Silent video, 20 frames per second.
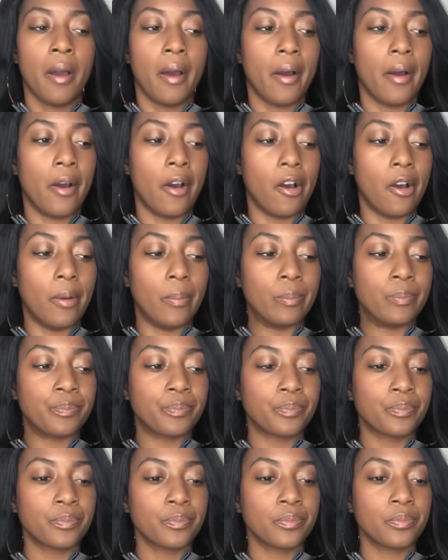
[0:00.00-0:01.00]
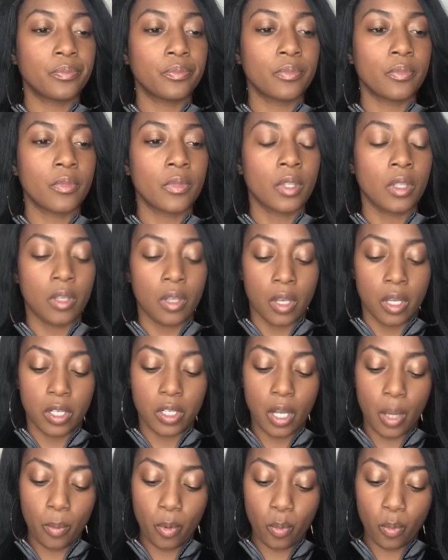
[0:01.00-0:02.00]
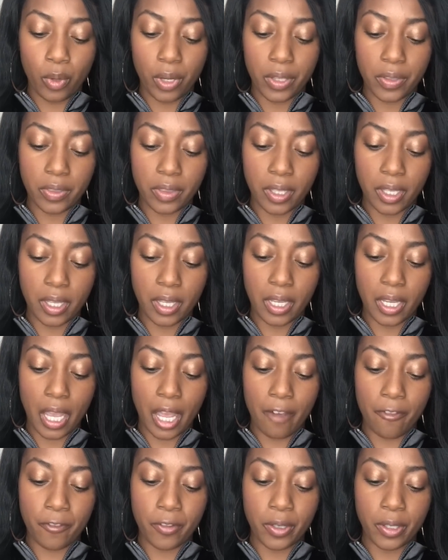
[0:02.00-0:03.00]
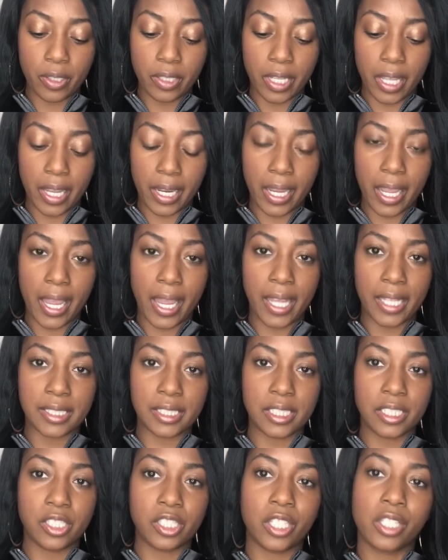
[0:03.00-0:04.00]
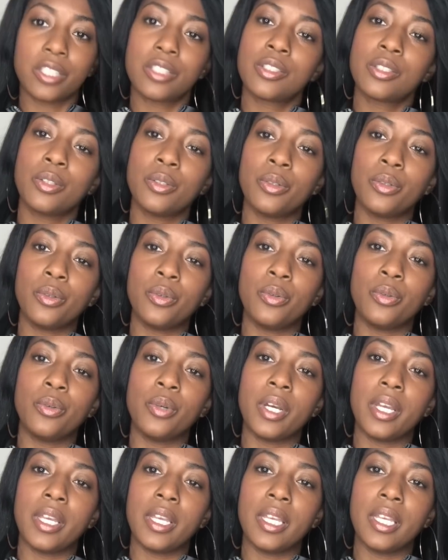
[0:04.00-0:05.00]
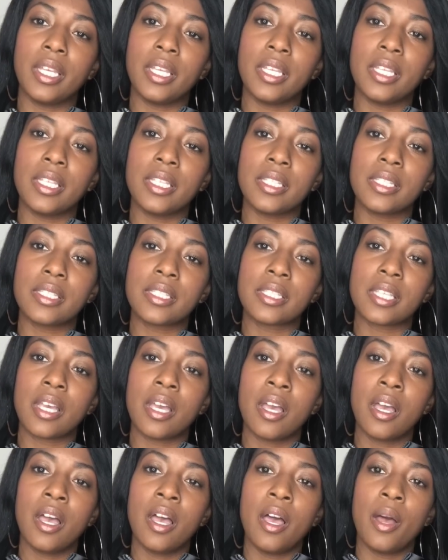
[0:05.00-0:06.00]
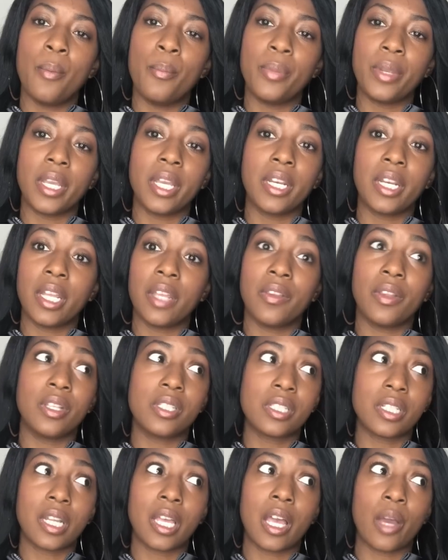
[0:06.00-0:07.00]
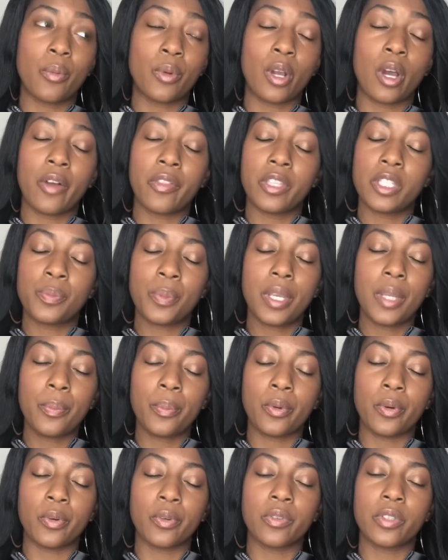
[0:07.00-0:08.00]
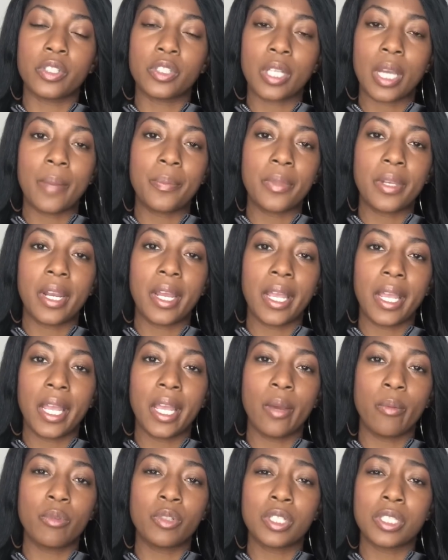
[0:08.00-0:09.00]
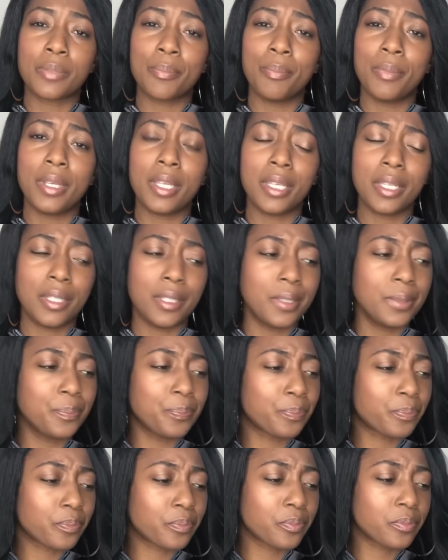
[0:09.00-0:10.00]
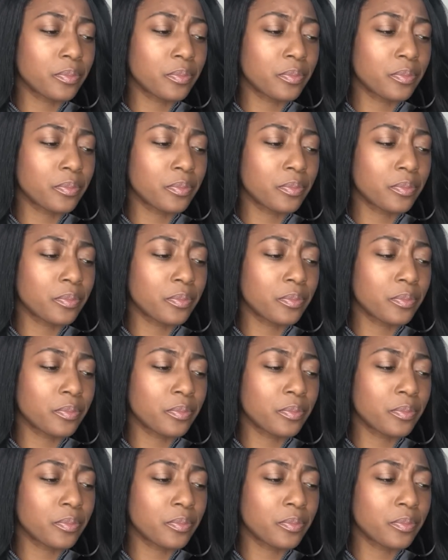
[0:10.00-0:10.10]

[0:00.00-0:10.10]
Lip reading: Number one thing I feel like I had to adjust to is being in a salon with all these people. The shop that I had was just me,